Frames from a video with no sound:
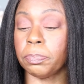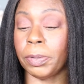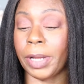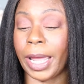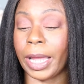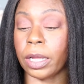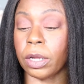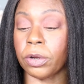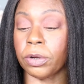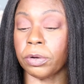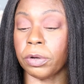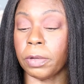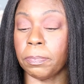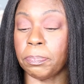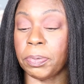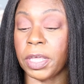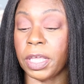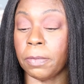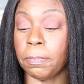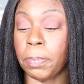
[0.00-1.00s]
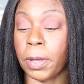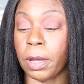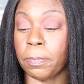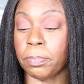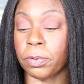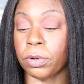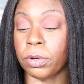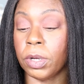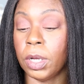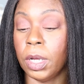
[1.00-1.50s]
black currant, pink
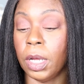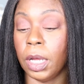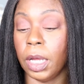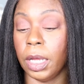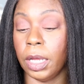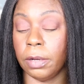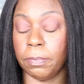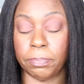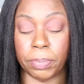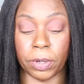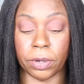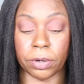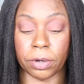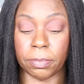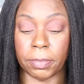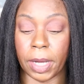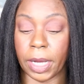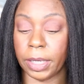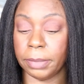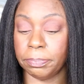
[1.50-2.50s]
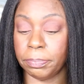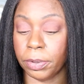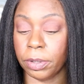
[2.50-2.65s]
pepper, and bergamot.